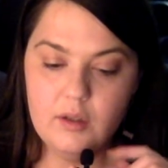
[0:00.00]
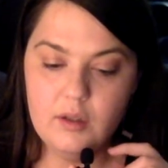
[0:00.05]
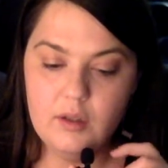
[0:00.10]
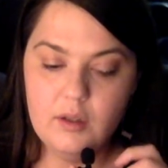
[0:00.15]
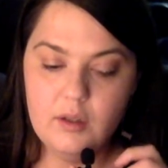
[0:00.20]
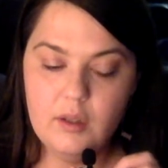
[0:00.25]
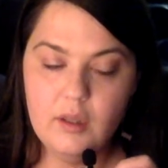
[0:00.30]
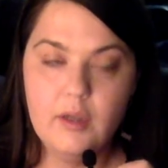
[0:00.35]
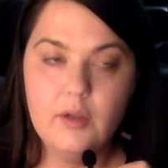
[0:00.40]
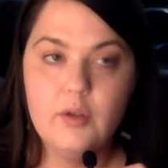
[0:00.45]

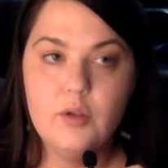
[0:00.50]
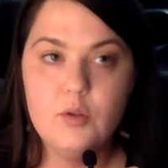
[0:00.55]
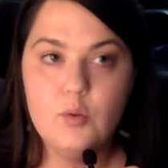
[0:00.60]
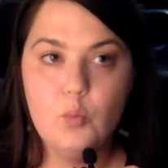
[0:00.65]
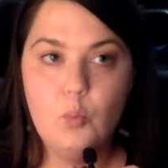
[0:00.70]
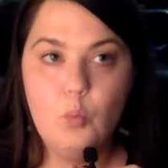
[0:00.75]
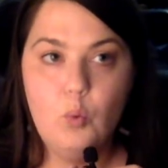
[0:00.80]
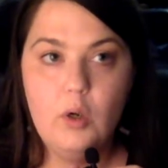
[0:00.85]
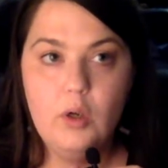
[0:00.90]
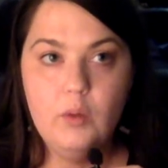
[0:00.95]
yeah, there's
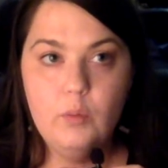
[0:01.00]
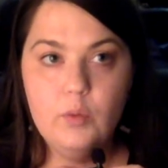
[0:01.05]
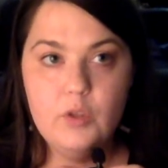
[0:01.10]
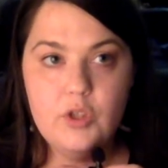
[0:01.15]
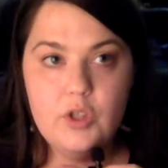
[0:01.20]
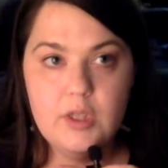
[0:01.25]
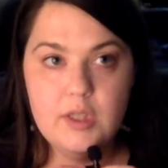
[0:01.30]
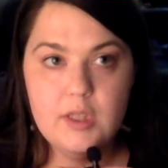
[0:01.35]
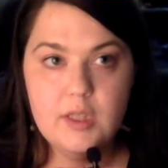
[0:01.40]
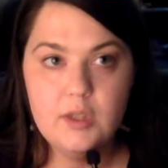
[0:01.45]
one
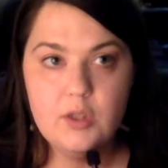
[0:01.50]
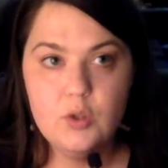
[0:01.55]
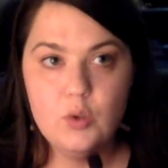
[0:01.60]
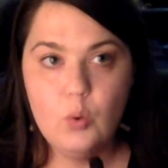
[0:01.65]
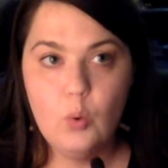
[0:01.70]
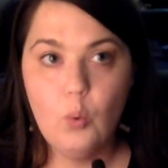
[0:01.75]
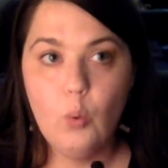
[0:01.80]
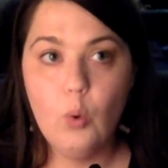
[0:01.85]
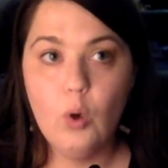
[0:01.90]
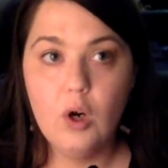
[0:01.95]
which is a
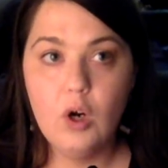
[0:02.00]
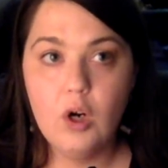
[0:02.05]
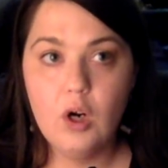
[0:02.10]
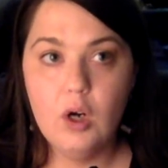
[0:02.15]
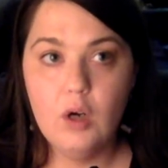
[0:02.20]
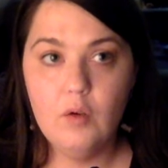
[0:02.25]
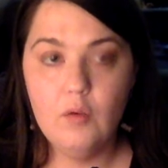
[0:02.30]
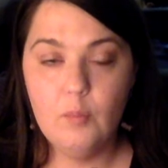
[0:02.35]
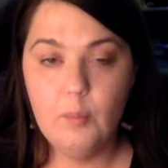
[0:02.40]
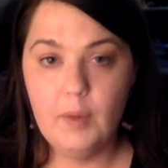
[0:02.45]
tour
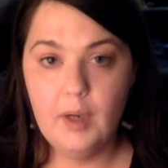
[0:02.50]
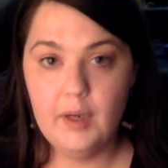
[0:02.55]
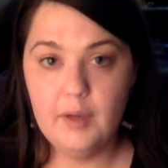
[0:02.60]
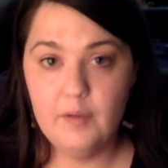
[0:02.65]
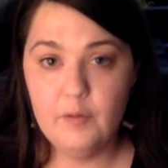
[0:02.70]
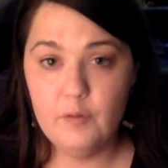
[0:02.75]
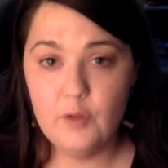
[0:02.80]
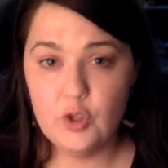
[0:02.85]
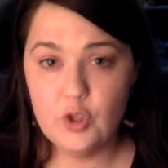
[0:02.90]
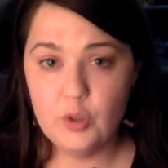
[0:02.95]
of my
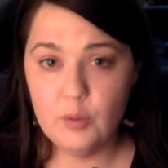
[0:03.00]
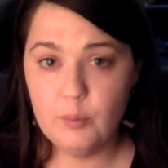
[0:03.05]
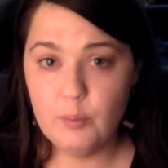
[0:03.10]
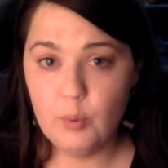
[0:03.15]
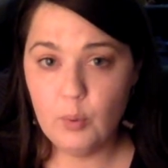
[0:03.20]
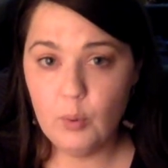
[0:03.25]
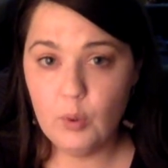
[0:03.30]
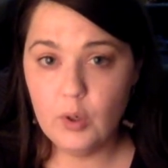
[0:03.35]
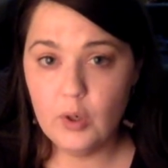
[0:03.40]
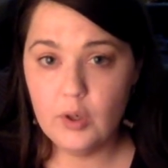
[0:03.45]
vision
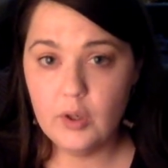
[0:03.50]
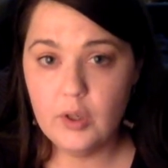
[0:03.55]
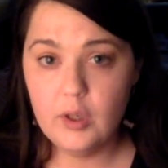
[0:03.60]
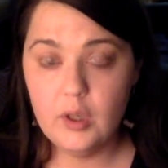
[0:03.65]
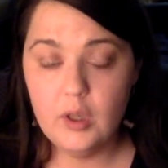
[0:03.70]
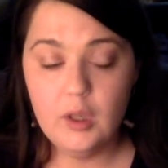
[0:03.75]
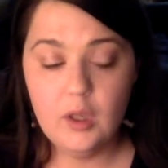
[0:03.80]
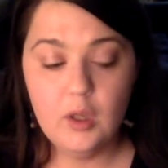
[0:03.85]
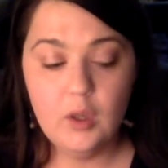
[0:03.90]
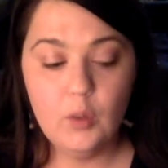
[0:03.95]
board,
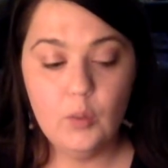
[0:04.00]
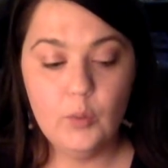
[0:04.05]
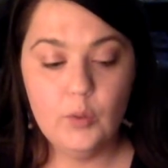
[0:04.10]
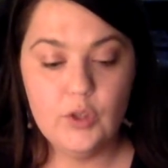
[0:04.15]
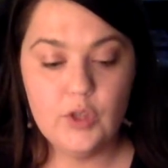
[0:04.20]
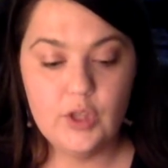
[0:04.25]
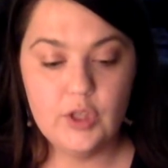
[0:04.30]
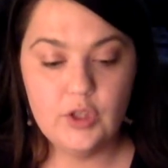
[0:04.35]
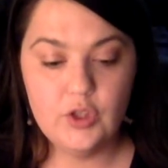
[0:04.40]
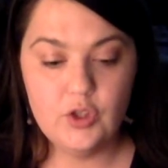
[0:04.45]

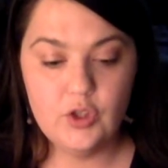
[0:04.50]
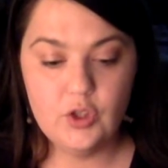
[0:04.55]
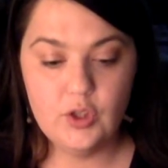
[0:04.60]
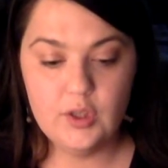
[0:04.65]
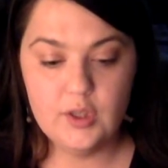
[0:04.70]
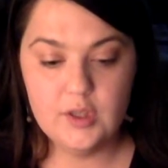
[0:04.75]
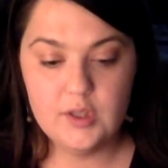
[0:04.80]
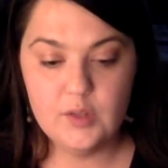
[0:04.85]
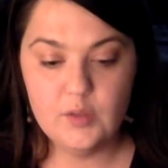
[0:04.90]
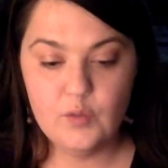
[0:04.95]
which I
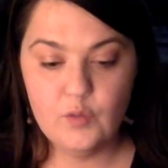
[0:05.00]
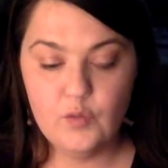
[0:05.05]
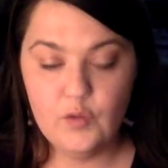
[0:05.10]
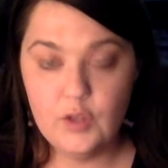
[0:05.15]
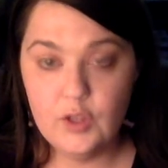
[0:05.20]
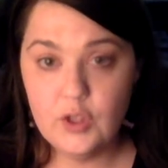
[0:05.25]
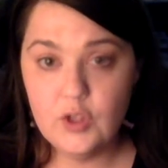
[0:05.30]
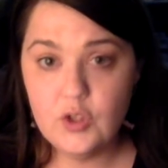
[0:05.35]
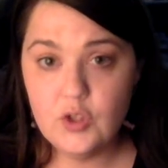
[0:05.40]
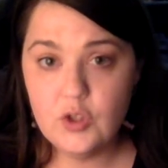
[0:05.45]
just
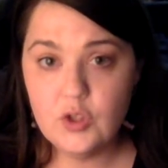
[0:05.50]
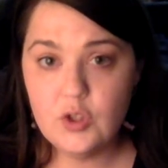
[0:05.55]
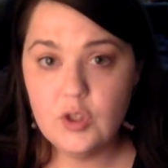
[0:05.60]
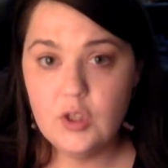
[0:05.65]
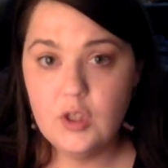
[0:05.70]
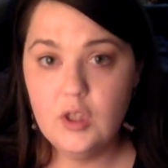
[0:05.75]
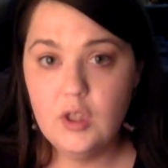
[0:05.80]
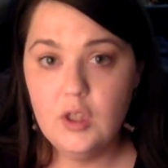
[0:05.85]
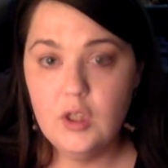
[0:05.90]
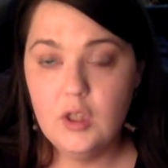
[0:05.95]
finished.
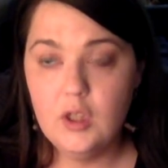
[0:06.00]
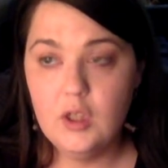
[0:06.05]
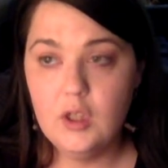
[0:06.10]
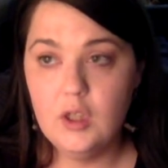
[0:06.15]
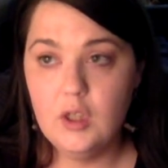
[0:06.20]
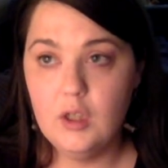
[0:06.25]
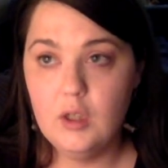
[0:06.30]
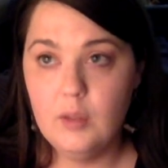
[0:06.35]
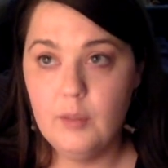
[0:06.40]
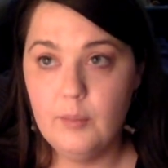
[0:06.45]

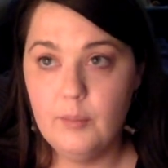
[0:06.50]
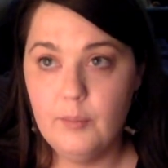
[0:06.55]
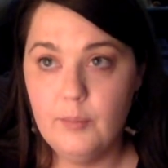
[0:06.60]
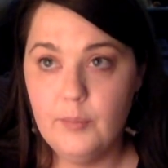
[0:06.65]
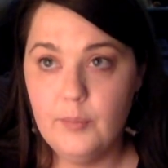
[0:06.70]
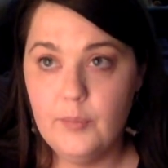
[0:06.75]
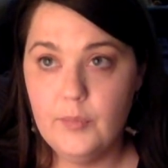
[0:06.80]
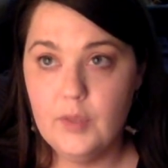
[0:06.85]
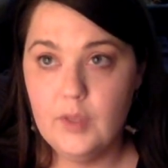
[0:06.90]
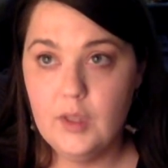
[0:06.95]

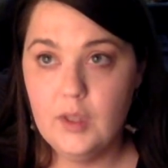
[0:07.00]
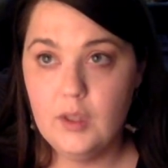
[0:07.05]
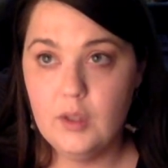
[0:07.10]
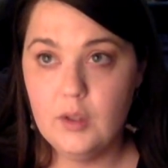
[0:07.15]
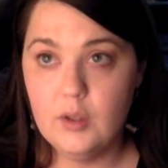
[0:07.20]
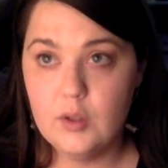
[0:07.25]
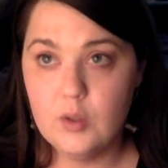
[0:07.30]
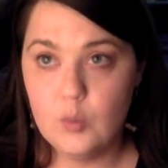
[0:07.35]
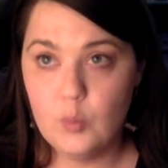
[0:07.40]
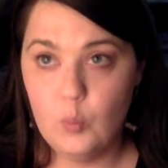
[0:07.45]

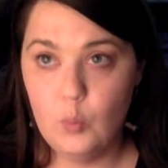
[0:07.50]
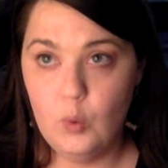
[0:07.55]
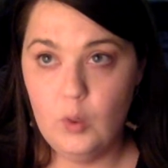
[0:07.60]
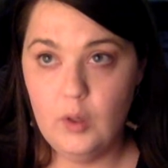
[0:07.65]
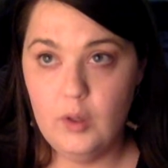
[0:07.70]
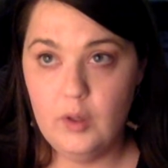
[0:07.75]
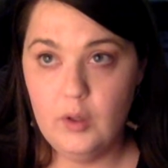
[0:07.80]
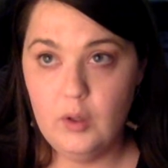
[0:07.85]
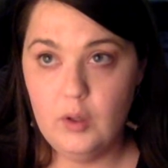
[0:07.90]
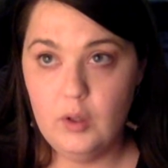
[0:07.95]
There's
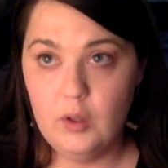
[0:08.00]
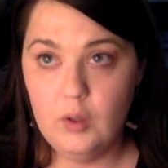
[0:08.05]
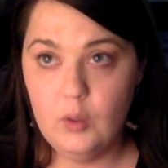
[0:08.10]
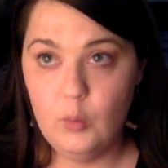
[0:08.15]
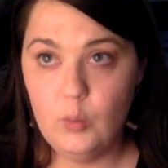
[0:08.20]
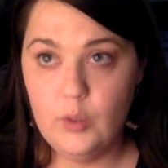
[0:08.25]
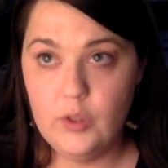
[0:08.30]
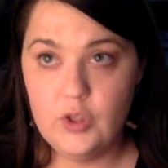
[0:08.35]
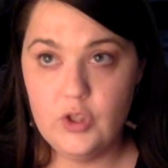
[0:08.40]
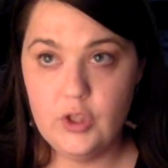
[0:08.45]
one
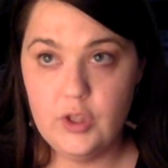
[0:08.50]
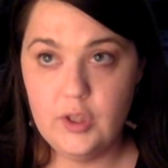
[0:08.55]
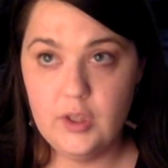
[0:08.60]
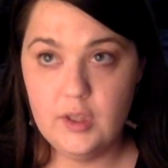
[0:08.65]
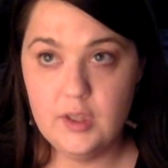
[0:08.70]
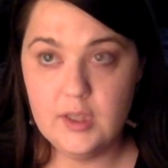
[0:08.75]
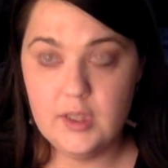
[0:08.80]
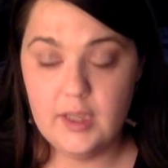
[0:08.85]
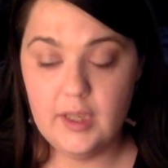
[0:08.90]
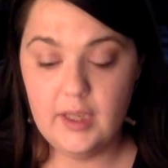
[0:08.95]
which
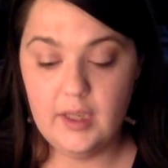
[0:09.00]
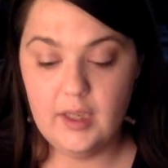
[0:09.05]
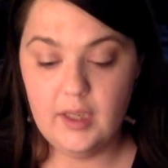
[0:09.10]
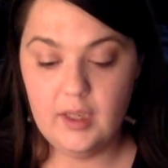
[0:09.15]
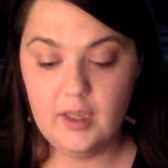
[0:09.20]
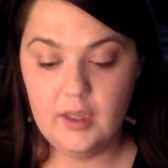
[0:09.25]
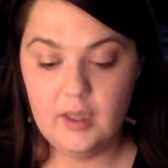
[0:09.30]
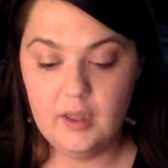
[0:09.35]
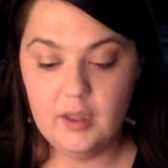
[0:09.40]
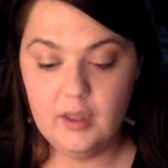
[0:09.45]
is
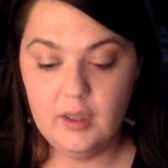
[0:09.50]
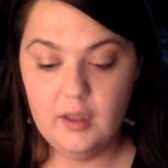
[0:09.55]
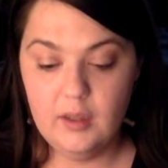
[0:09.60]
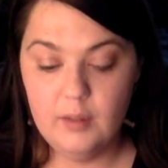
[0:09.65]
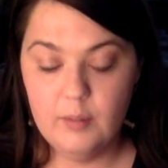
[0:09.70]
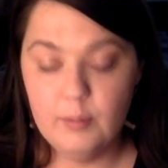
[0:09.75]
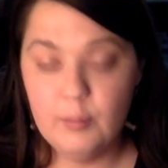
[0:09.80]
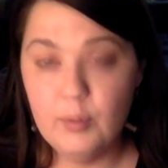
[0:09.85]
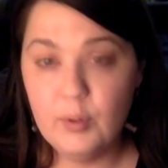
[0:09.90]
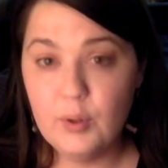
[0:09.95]
a
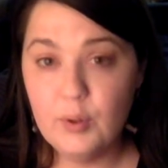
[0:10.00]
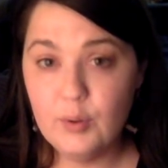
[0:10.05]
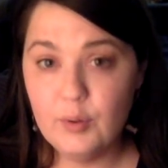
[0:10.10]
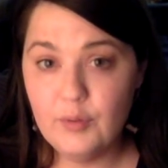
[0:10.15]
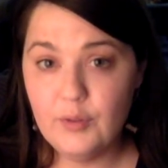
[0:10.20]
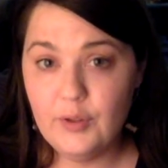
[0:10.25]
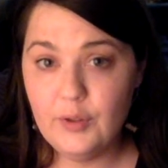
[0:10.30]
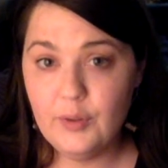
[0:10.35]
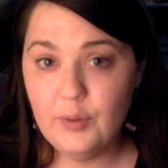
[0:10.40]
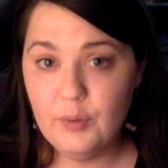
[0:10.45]
book
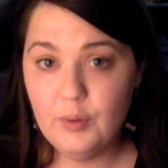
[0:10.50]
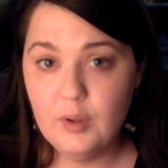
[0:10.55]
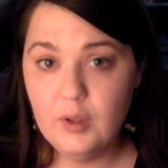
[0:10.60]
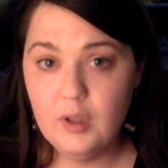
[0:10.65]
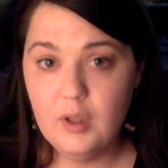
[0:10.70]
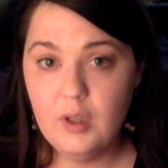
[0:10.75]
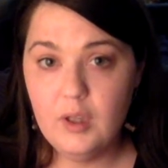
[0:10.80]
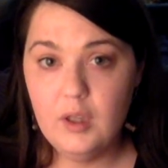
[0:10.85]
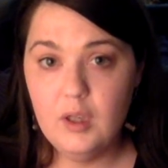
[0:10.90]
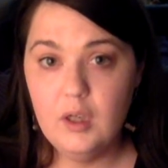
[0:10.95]
review,
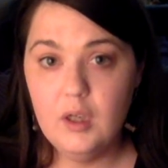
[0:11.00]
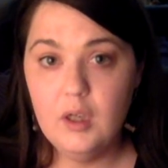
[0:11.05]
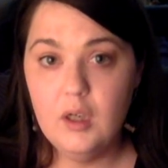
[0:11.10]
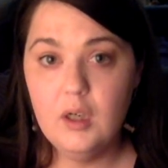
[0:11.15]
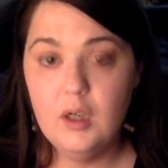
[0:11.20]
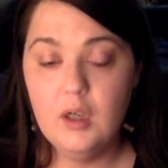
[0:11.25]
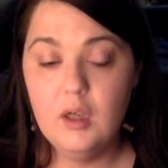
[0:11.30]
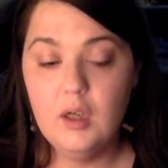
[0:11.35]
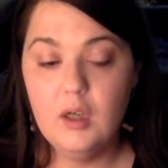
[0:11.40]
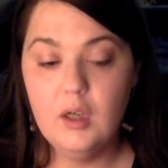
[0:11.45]

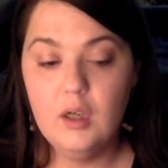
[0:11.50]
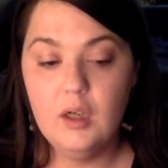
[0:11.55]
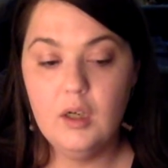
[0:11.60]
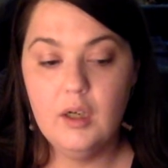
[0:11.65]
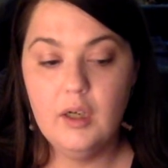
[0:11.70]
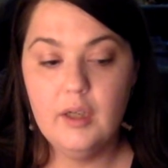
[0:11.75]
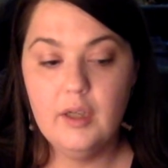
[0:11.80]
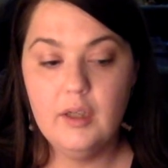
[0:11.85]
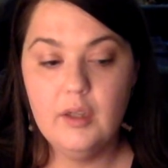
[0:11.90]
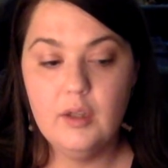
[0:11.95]

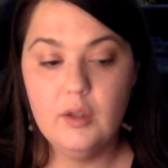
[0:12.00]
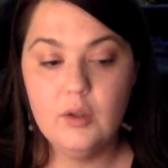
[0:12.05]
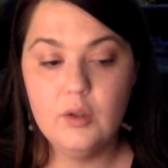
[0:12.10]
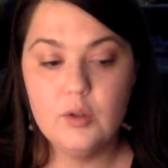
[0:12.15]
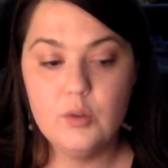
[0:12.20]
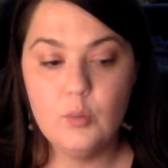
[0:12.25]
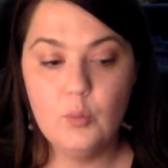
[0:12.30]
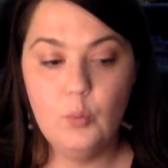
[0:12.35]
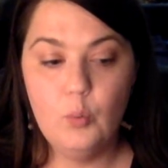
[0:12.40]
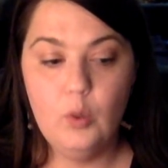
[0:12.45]
and
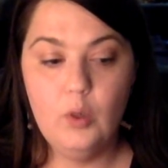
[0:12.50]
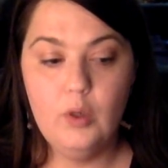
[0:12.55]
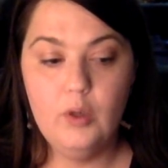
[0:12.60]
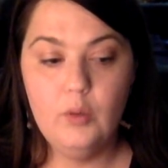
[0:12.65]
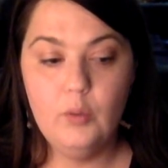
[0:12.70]
there's one